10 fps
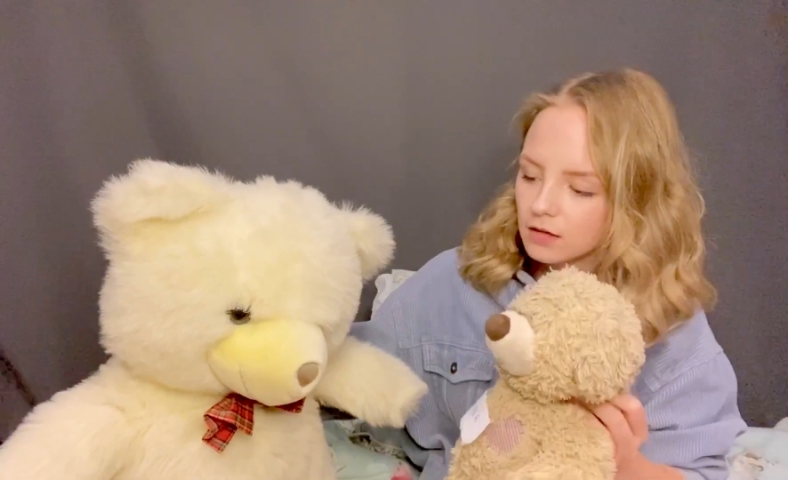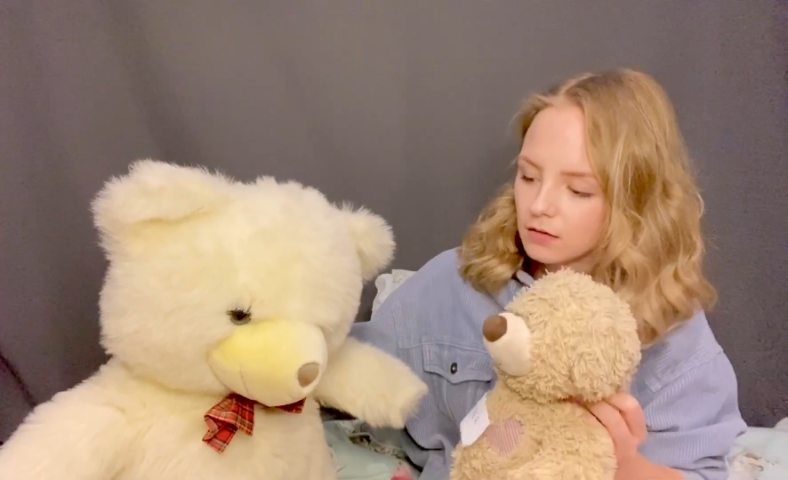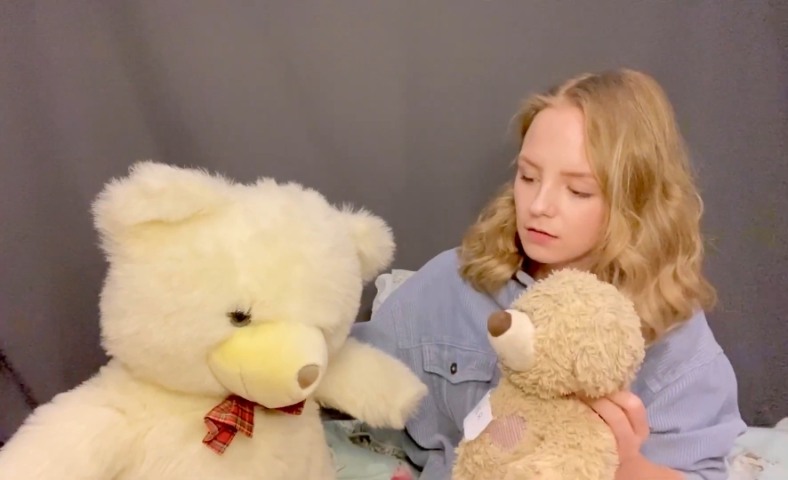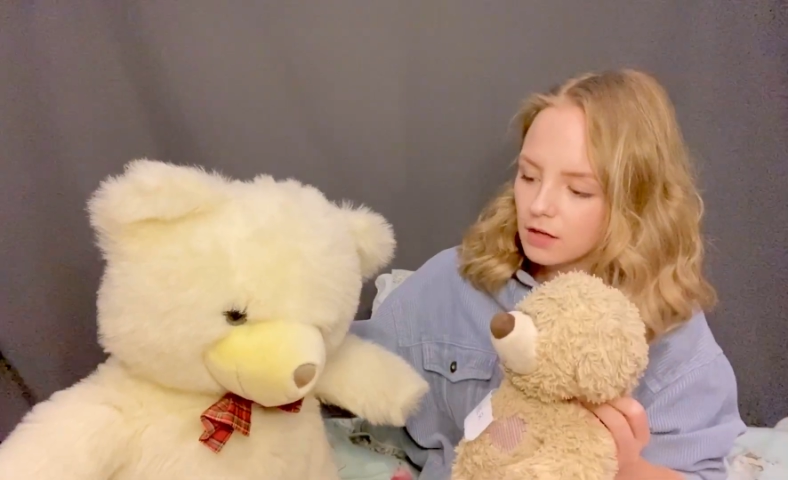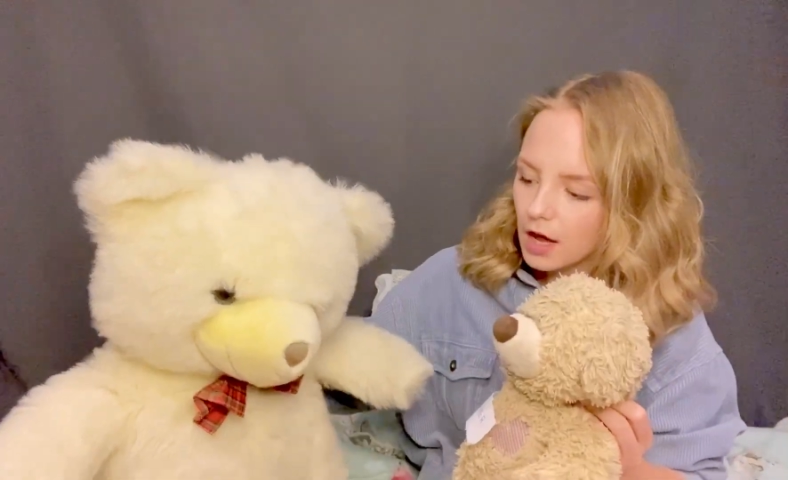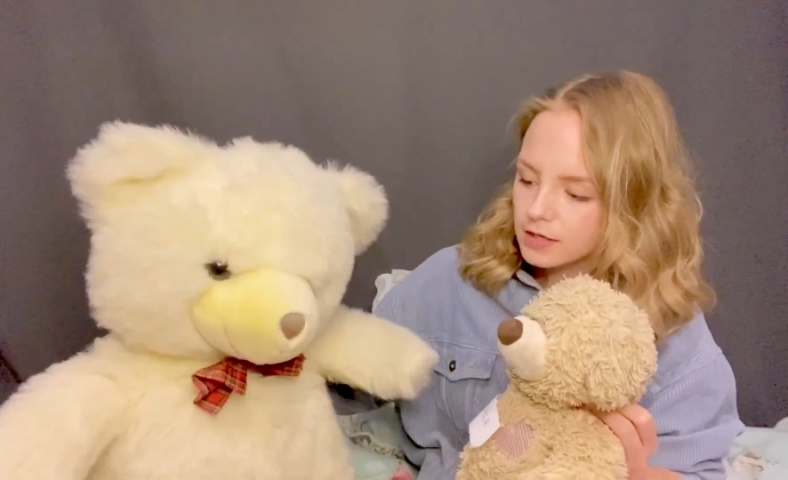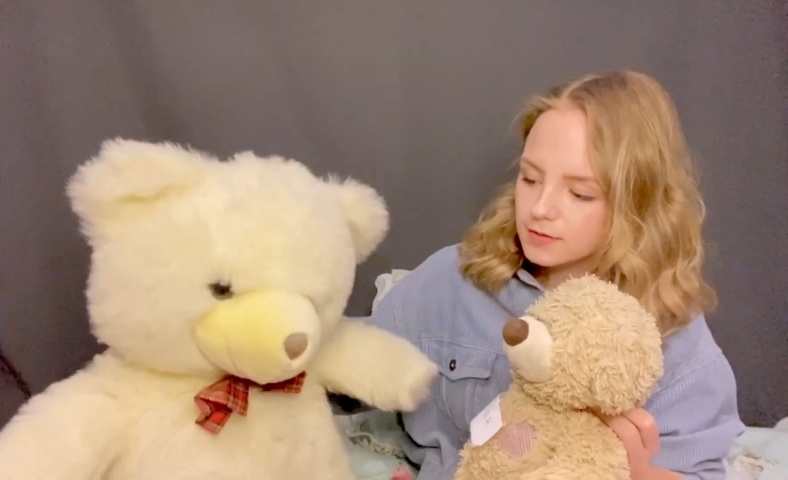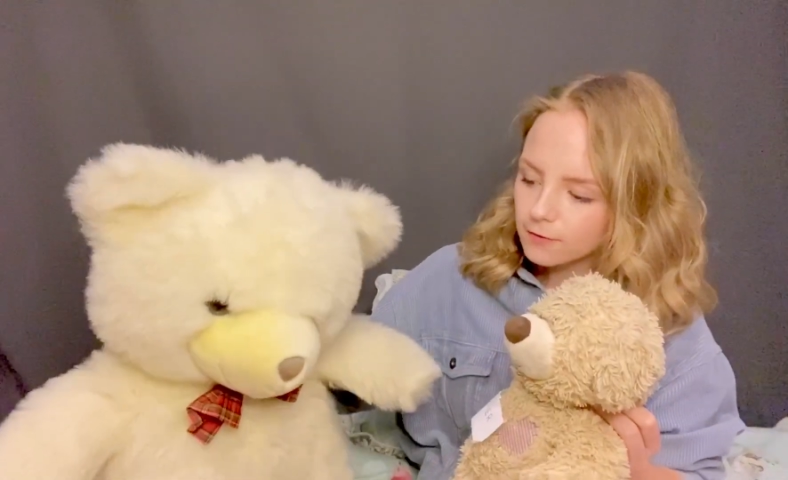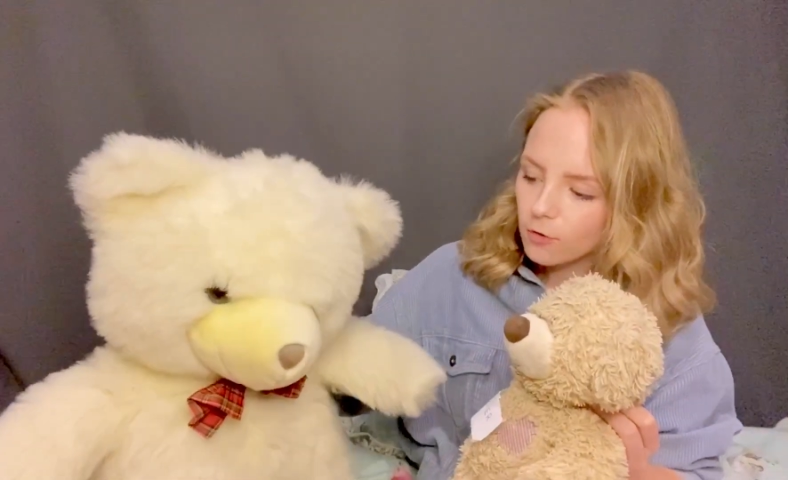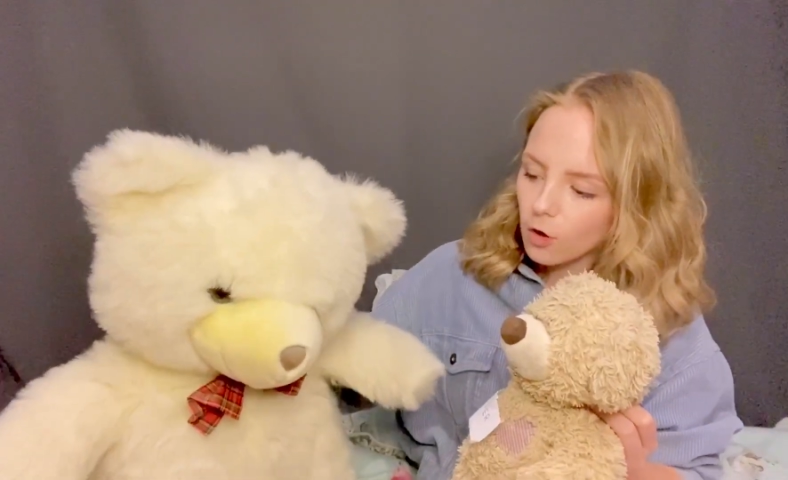Yes,
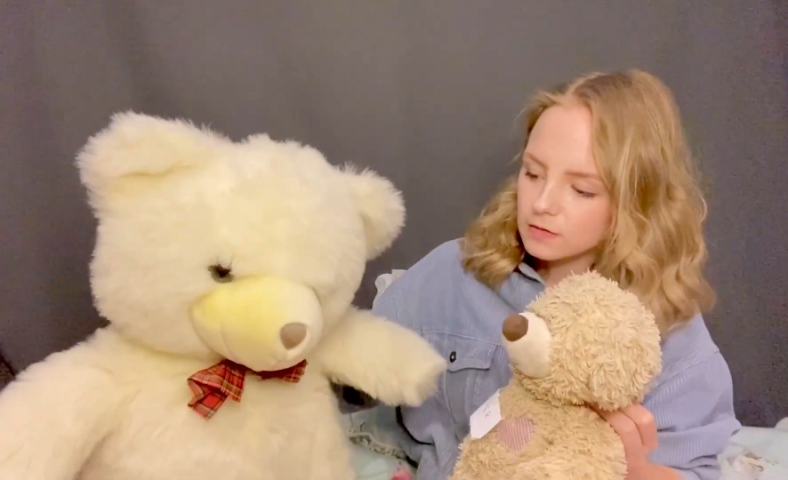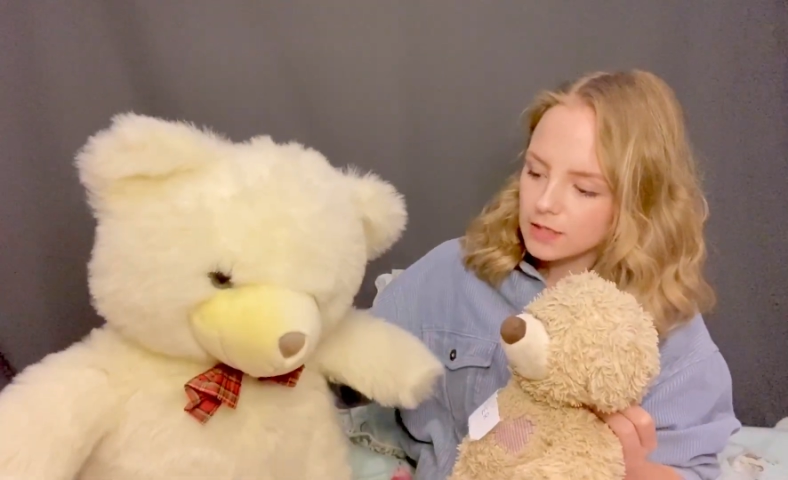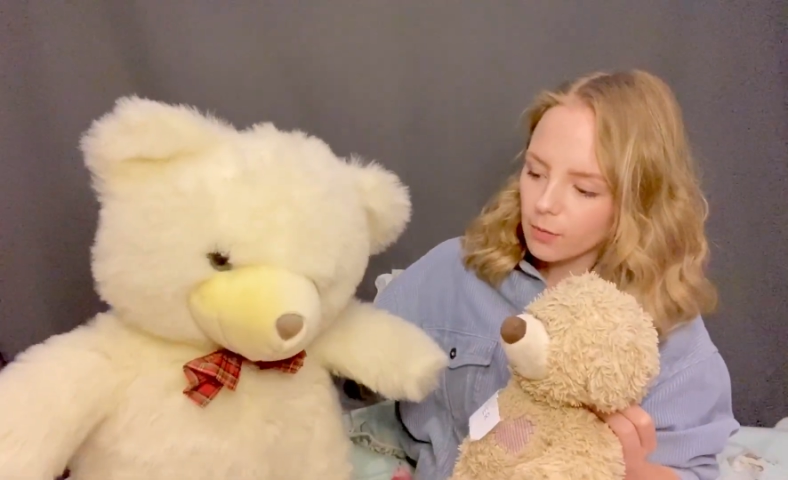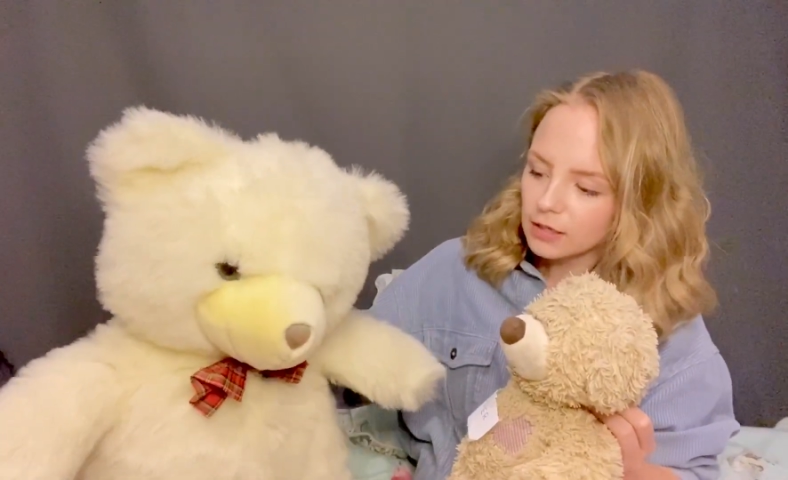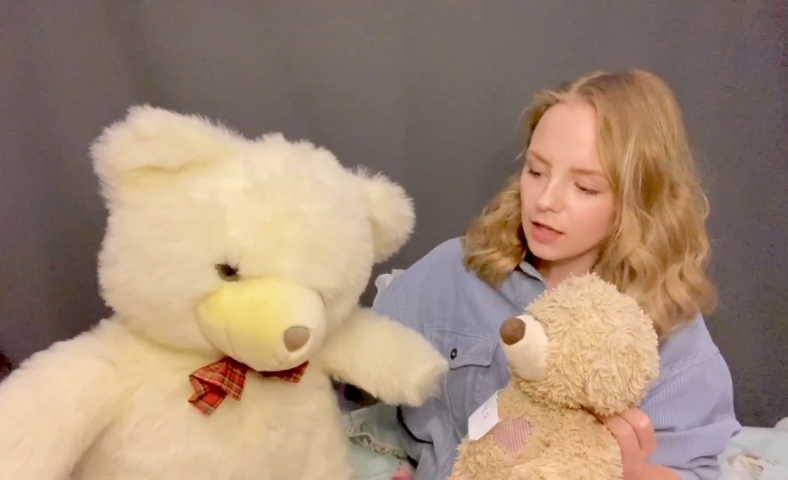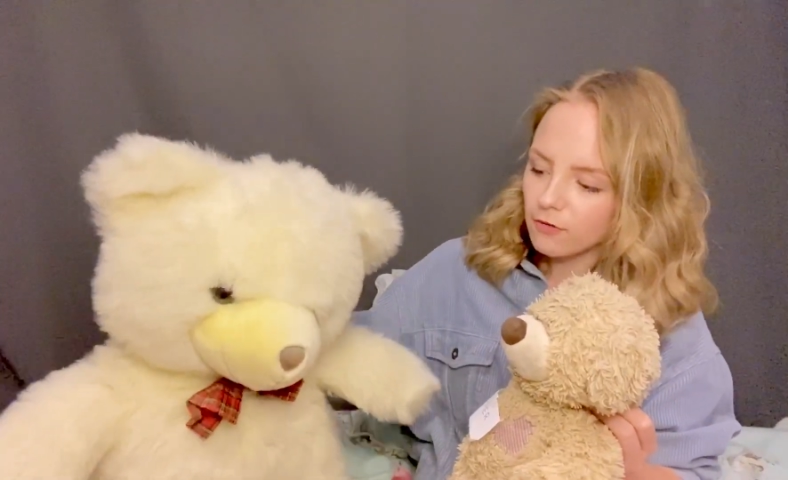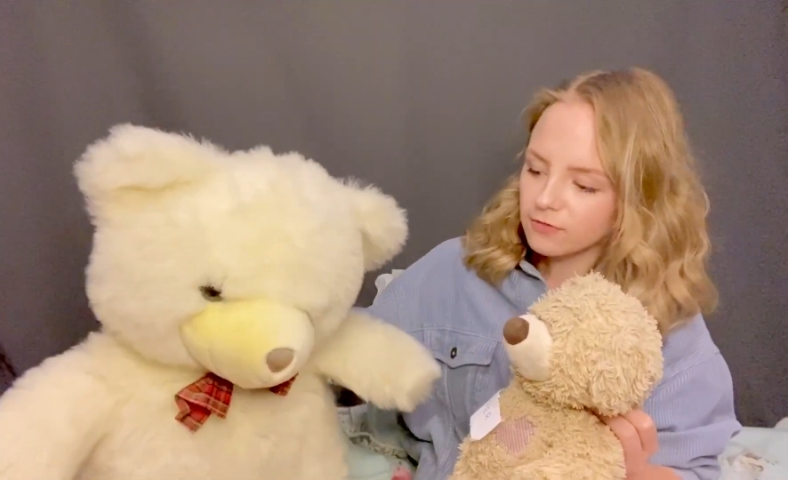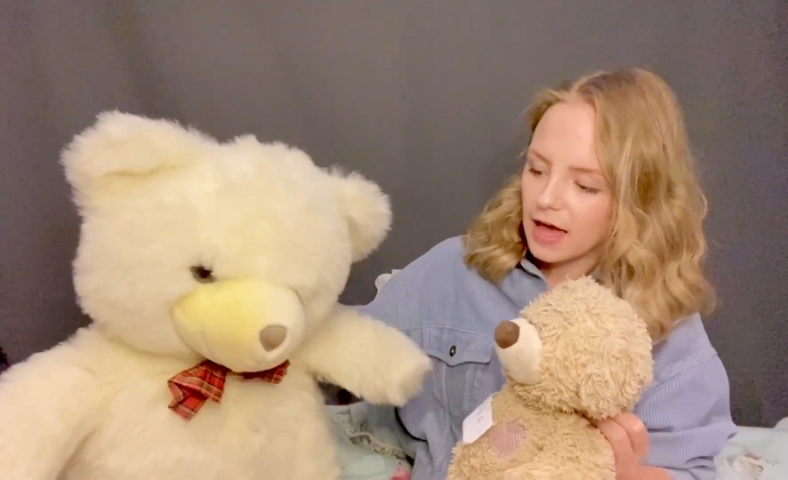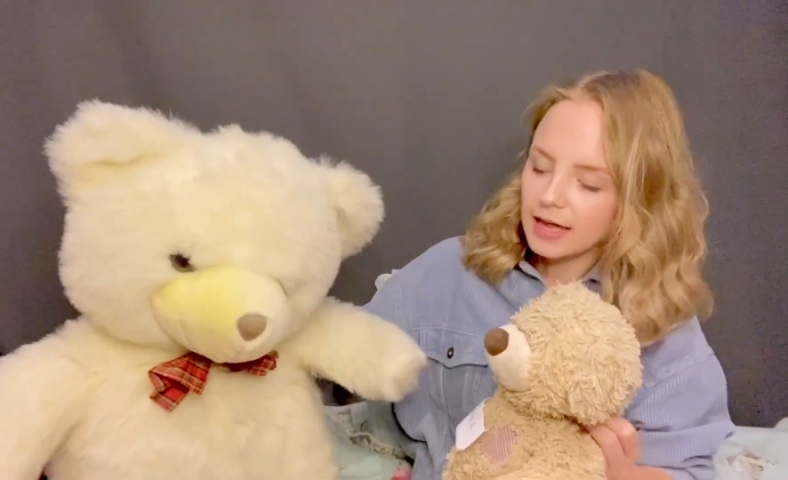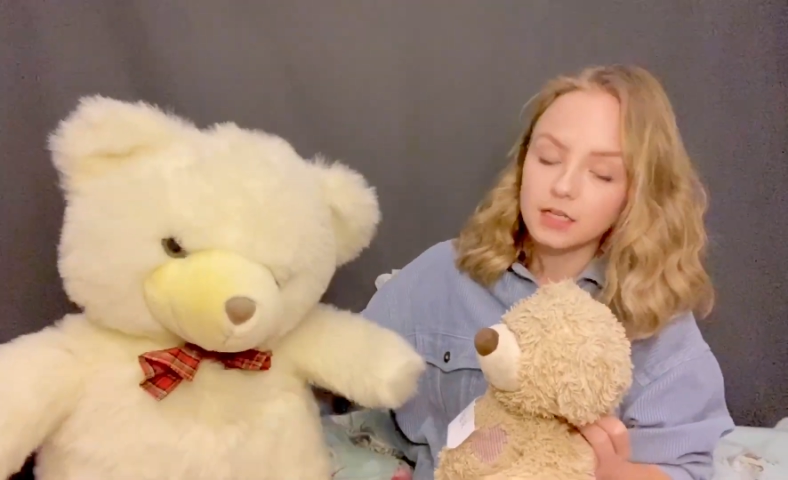of course, I would love
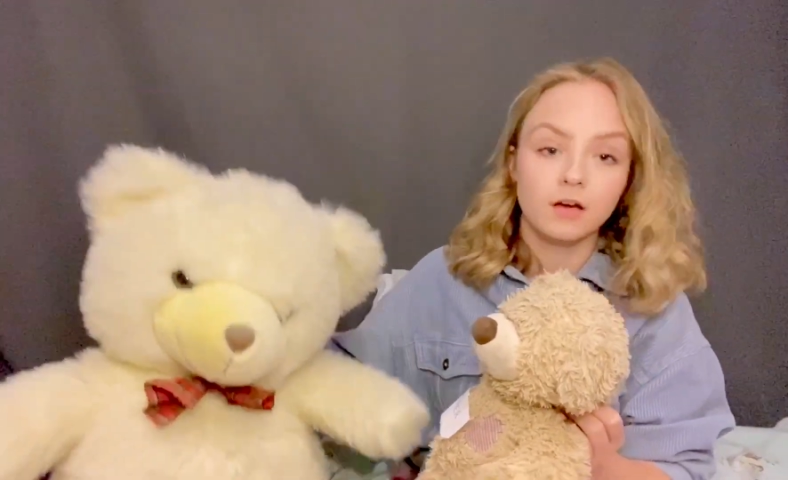that.